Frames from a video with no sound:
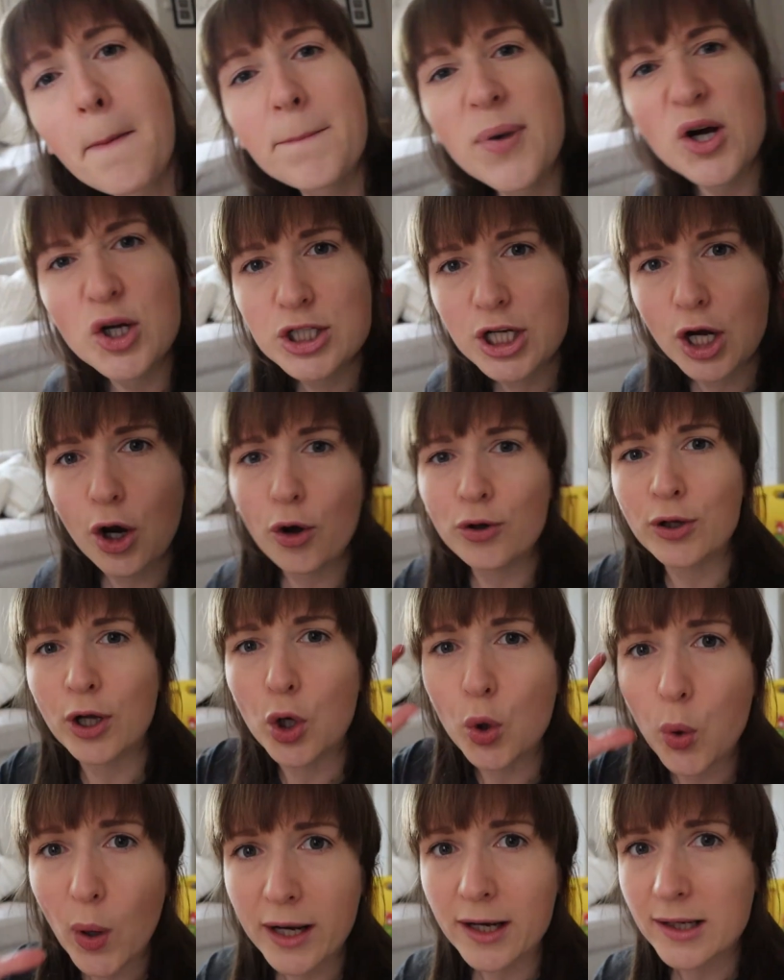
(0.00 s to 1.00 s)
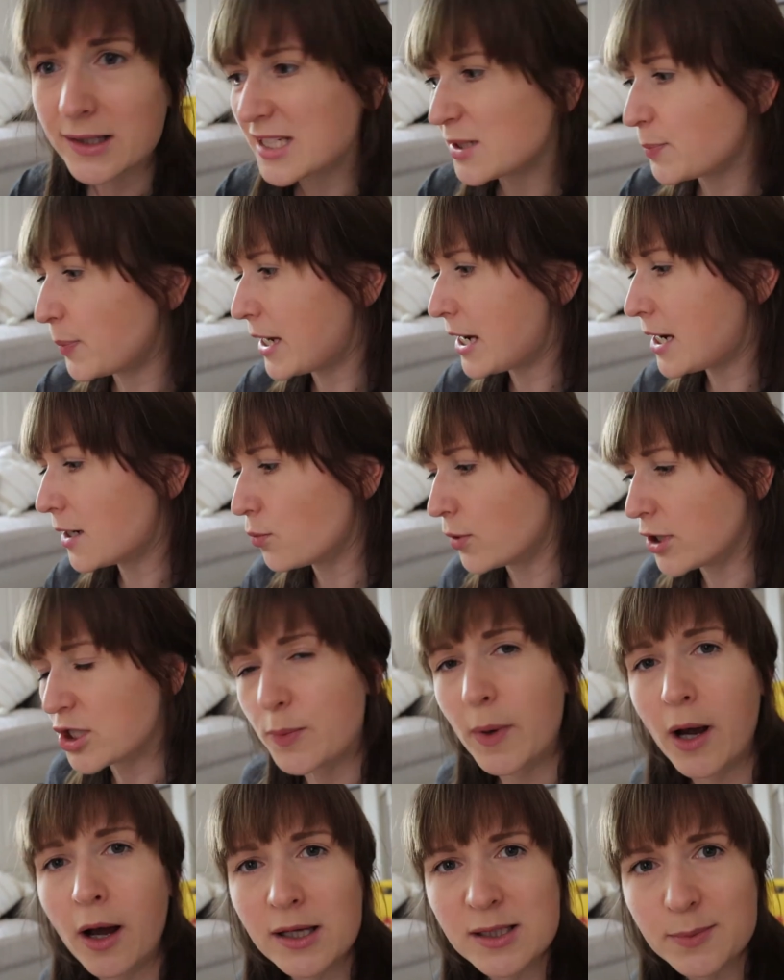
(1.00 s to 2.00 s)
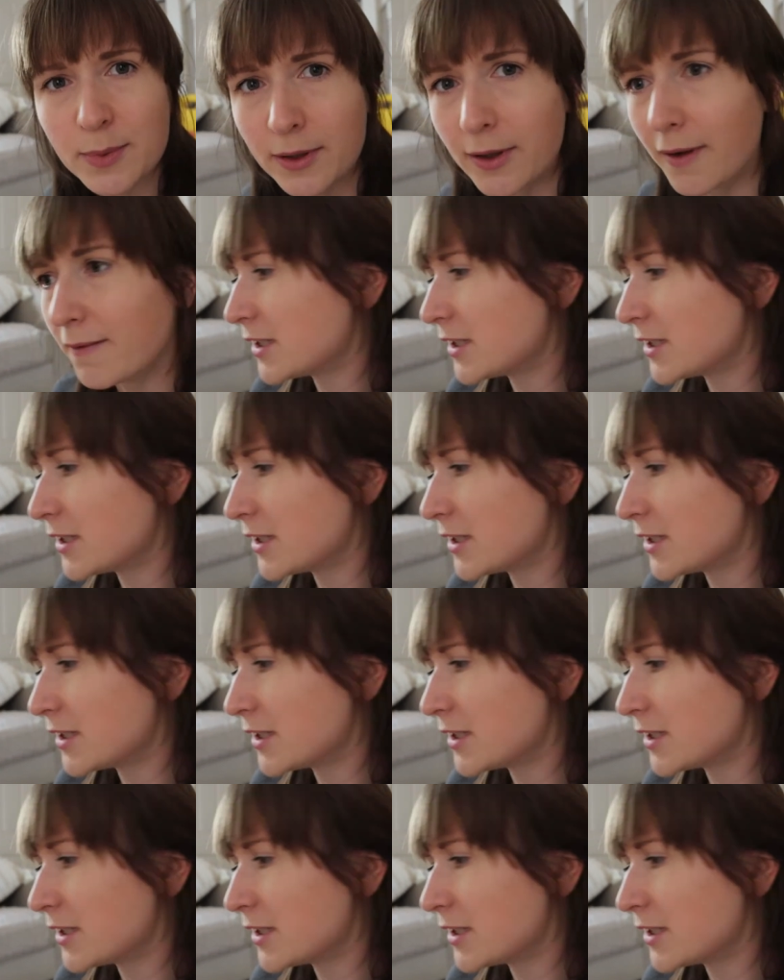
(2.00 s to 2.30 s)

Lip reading: put it on a quicker speed, which my husband